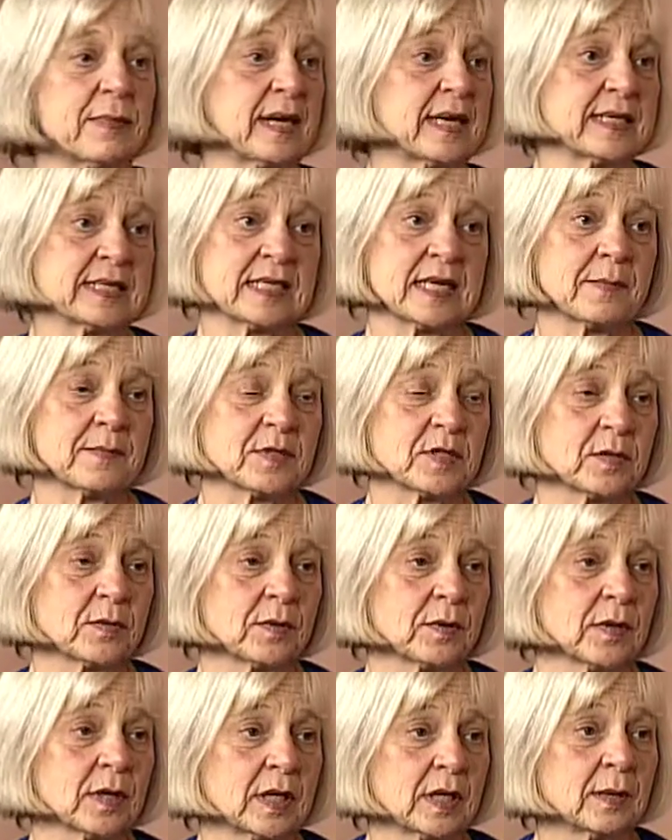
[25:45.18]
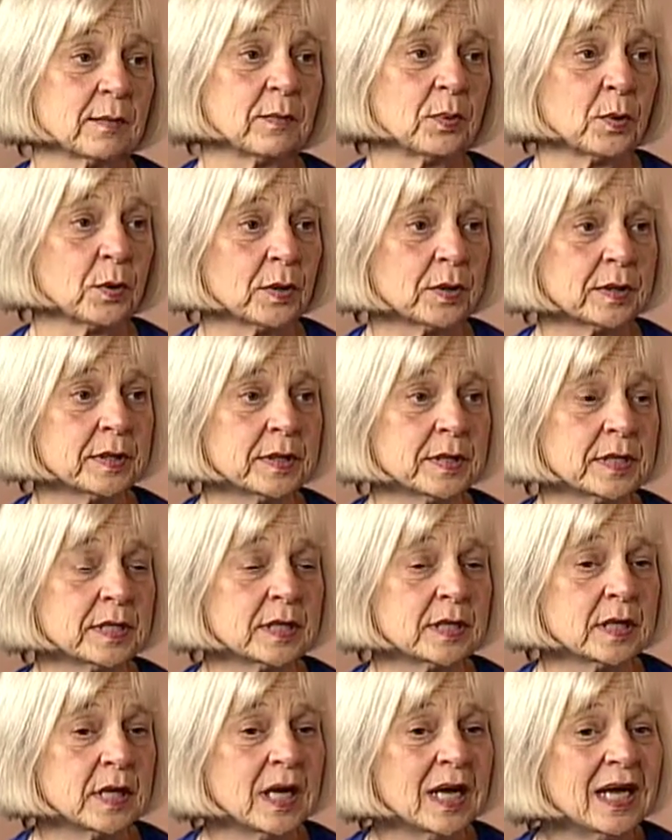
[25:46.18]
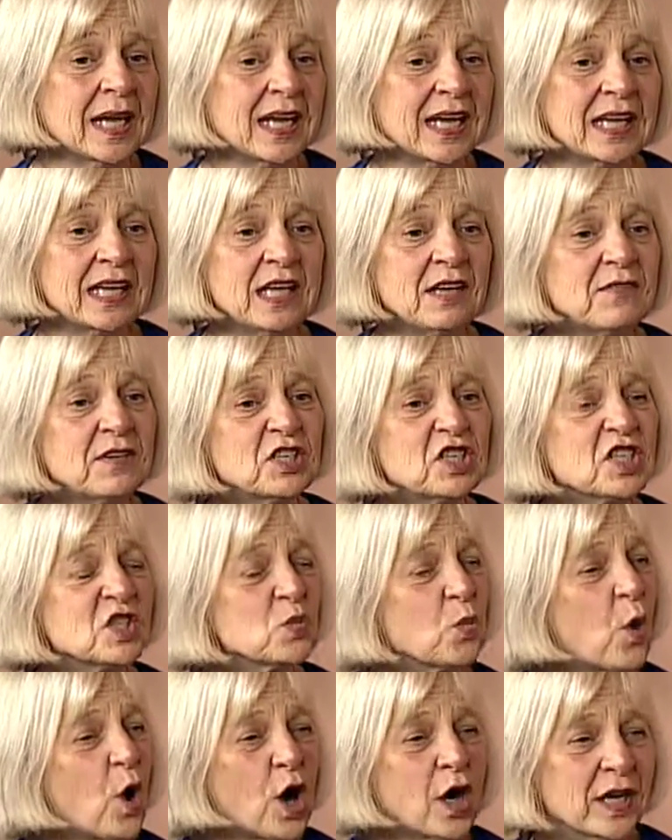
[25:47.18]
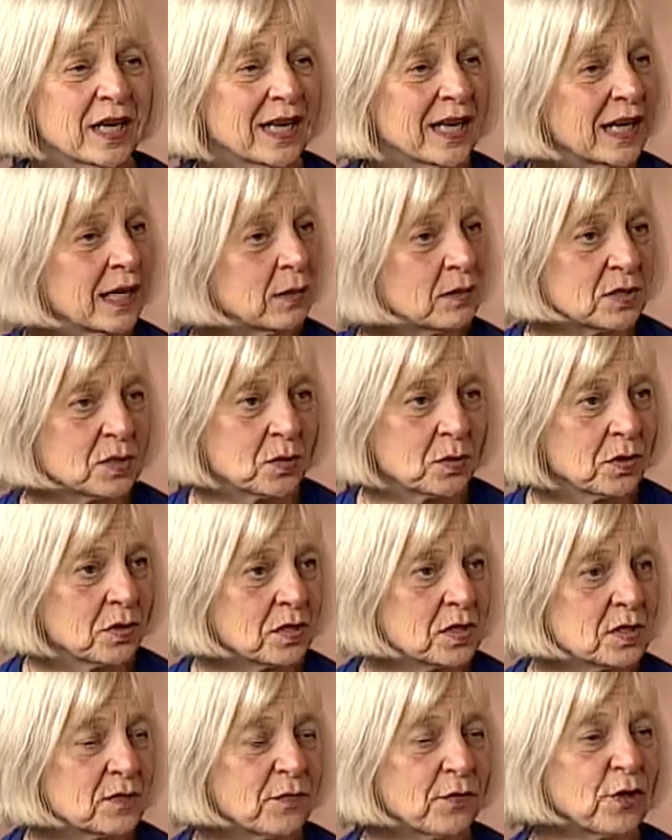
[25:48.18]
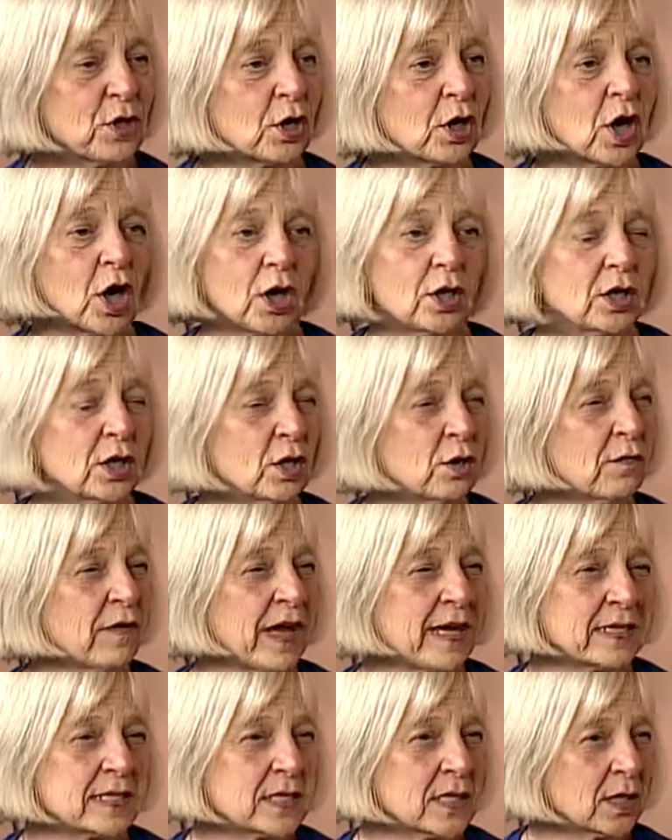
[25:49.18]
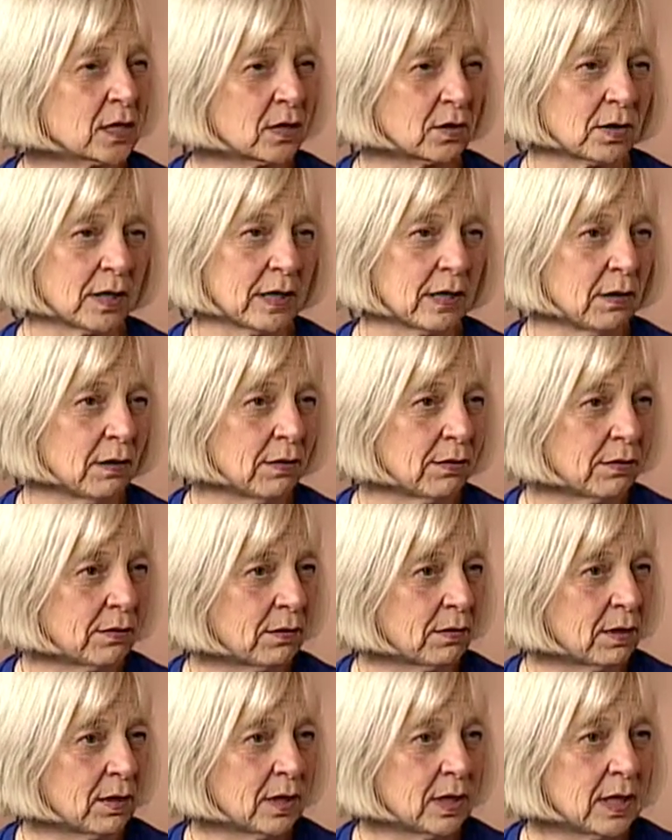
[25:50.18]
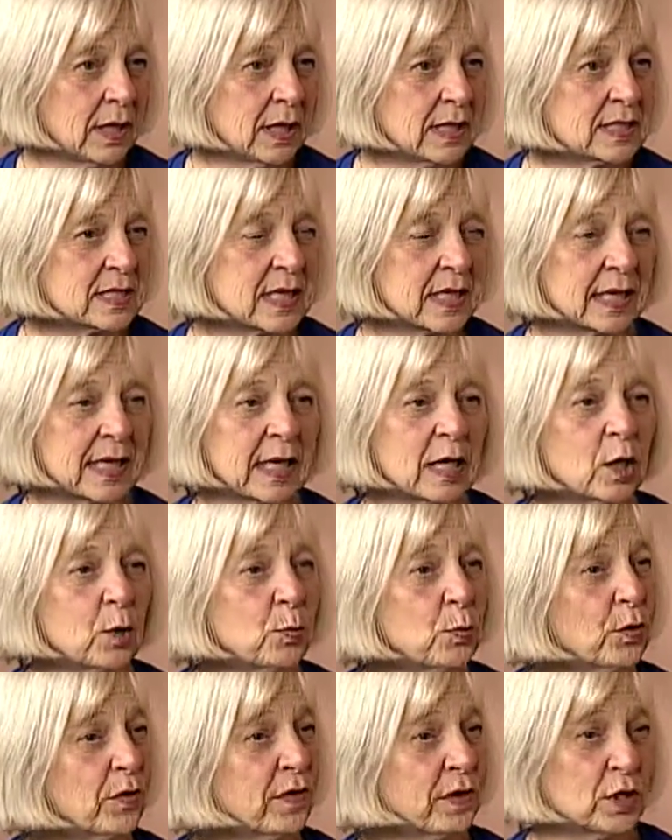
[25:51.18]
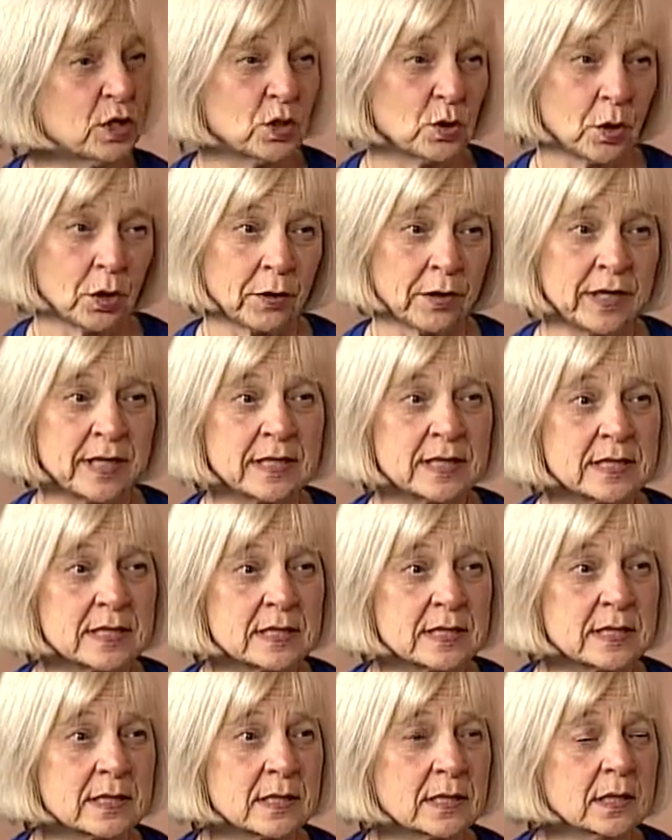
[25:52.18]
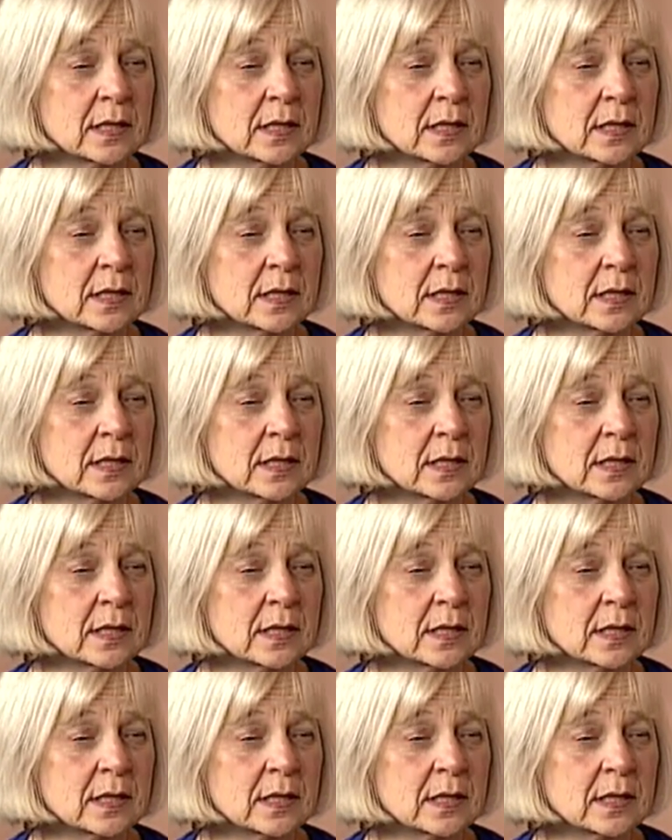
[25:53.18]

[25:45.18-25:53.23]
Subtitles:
biceps are really important. And even just walking outdoors for your cardiovascular health is going to help with endurance.